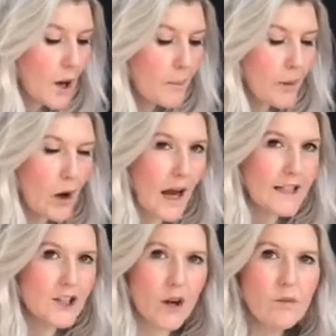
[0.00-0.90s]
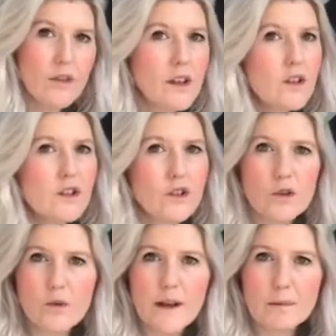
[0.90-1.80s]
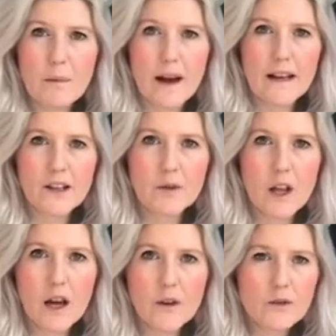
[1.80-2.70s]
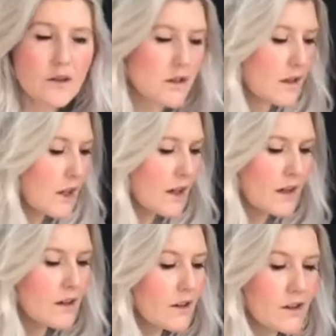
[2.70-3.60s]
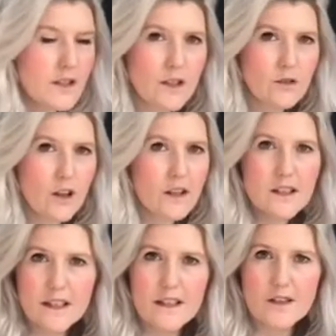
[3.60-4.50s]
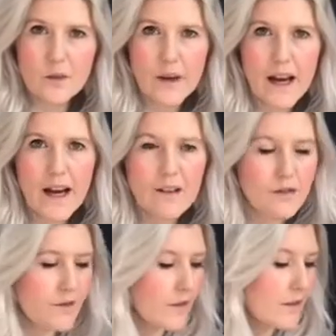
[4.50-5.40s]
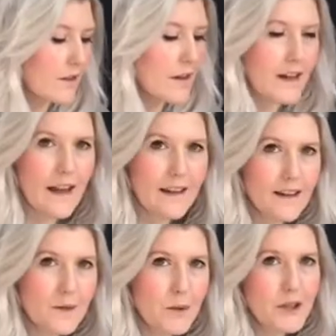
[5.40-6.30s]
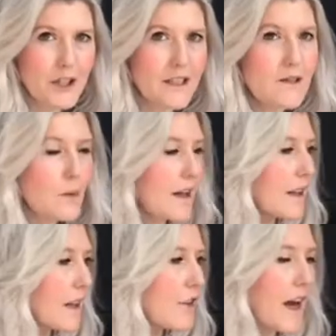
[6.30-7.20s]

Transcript: but I don't think you should always be buying new clothes. Because in all honesty, do we have an endless budget. Well, if you're